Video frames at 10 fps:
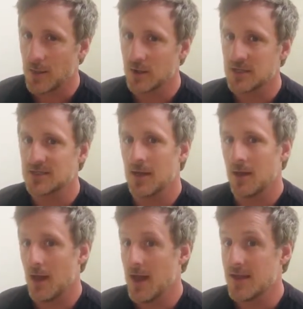And they're going to
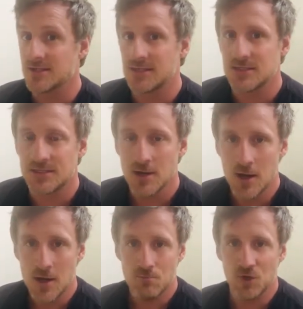say, hey, is this
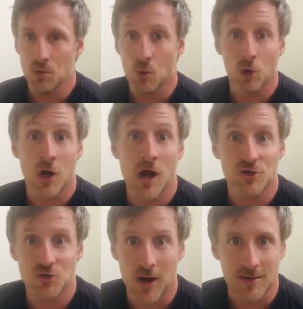more
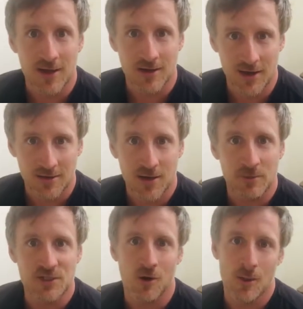contract lending like
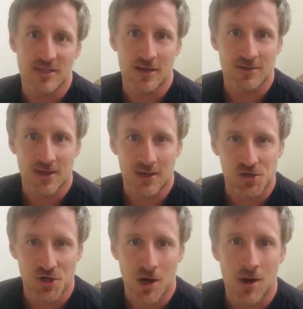we saw on the south side of
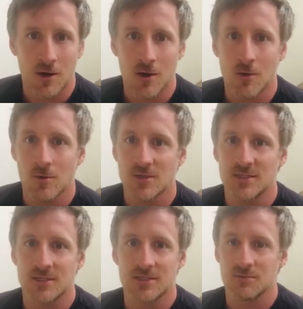Chicago, or is
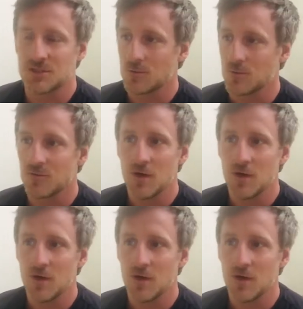this some sort of